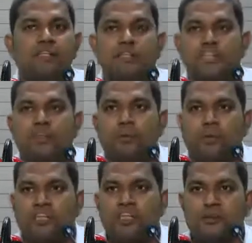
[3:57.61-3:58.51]
business
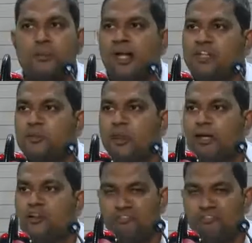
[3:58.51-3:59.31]
process management,